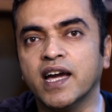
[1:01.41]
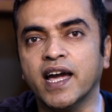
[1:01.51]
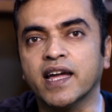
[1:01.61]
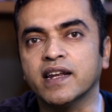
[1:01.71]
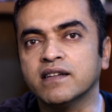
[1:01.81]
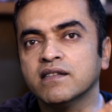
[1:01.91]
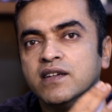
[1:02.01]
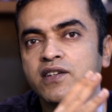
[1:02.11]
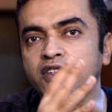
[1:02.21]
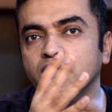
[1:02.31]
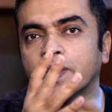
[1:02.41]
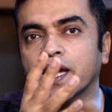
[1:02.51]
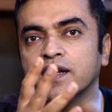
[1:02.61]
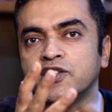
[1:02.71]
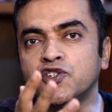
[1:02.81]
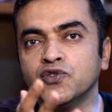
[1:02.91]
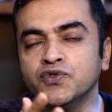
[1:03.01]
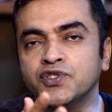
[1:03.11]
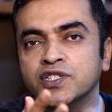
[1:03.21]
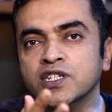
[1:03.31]
and you can
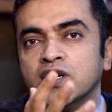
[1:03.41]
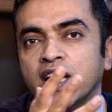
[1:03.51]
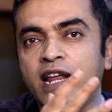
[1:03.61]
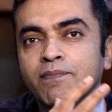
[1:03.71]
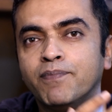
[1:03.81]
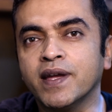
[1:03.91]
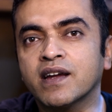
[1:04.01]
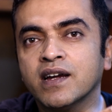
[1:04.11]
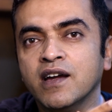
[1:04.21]
choose and pick